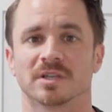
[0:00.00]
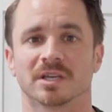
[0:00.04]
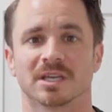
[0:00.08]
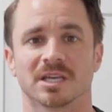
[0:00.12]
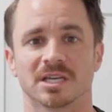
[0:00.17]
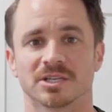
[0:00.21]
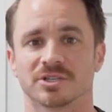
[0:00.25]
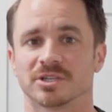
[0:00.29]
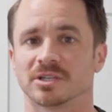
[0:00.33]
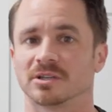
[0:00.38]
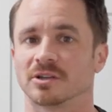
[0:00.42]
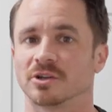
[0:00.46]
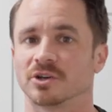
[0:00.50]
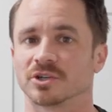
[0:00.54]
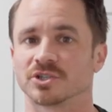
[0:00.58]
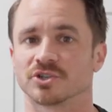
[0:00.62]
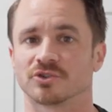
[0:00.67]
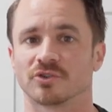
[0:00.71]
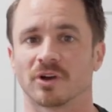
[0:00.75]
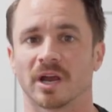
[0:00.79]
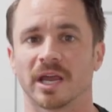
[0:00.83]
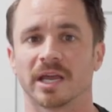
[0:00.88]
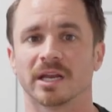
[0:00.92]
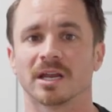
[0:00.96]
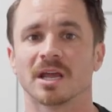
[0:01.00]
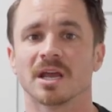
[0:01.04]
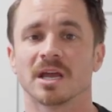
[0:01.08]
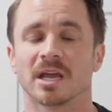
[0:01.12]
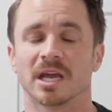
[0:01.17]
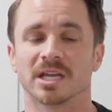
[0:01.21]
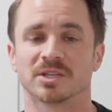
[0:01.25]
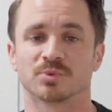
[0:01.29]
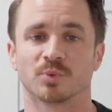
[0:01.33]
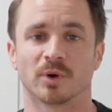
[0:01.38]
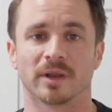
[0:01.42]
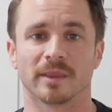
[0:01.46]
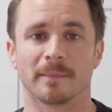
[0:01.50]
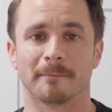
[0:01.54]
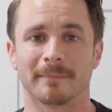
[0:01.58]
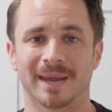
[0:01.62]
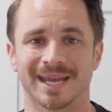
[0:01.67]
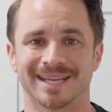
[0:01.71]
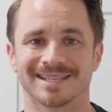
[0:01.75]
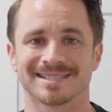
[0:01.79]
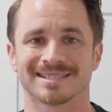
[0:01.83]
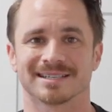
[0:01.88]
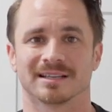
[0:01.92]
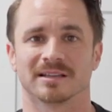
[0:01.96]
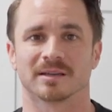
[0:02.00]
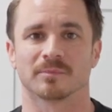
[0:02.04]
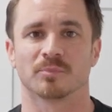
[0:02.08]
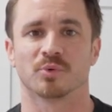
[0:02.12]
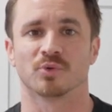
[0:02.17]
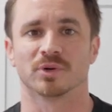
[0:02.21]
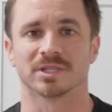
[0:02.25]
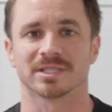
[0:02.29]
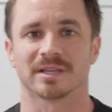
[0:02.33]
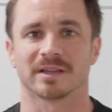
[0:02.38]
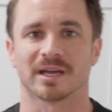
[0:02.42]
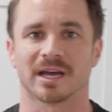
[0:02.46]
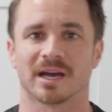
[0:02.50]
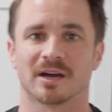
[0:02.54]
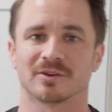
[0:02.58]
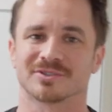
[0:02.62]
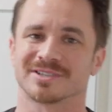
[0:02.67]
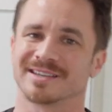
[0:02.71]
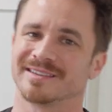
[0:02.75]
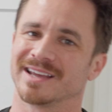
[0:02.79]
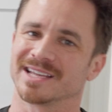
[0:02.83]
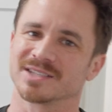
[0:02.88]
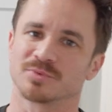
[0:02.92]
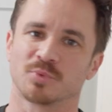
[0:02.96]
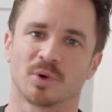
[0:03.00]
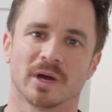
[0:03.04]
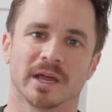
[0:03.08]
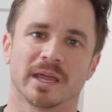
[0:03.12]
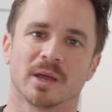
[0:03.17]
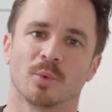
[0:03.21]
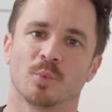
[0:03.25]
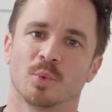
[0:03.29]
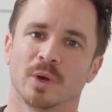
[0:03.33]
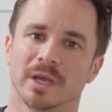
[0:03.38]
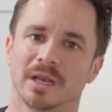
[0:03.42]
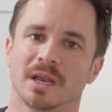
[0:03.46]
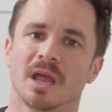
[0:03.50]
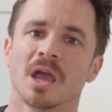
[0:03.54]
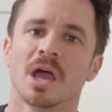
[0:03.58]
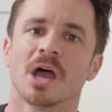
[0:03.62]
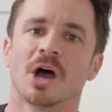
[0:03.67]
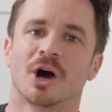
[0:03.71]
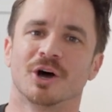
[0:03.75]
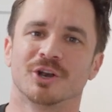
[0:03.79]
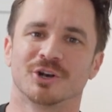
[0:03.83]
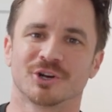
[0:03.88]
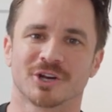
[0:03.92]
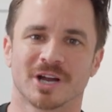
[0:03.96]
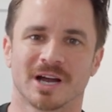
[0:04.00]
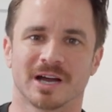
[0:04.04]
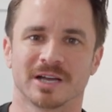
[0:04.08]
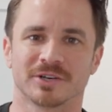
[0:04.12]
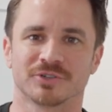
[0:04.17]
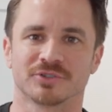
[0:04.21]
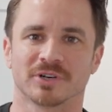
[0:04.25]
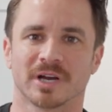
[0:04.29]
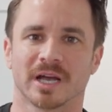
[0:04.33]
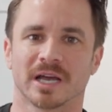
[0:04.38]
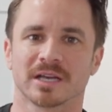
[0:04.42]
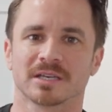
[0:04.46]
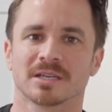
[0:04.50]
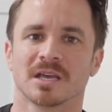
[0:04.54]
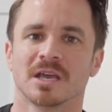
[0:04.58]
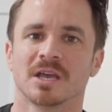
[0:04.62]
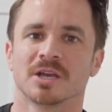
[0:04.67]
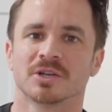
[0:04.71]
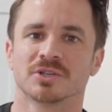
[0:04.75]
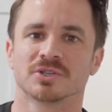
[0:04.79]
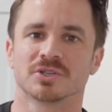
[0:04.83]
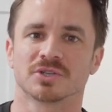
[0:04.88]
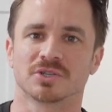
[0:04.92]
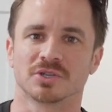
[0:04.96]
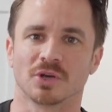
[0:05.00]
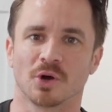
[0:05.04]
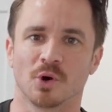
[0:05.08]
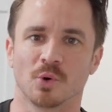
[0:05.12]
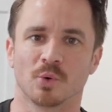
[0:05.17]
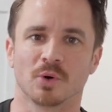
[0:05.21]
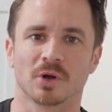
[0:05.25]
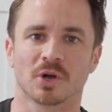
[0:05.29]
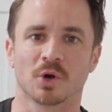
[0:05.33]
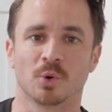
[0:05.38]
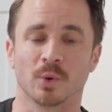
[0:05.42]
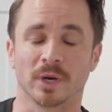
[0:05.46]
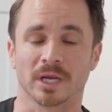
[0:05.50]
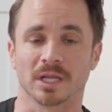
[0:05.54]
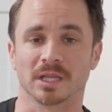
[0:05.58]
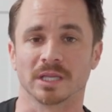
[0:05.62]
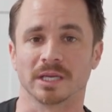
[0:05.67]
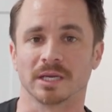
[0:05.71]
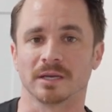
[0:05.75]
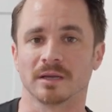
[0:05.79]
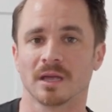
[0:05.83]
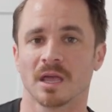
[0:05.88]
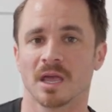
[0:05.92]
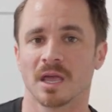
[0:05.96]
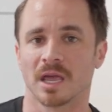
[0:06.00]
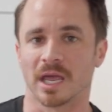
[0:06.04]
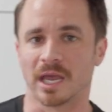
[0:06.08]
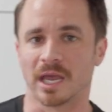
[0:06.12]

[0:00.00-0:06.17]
The kitchen looks great. It's one of the main selling points of the house, and that's why it went under contract so quickly.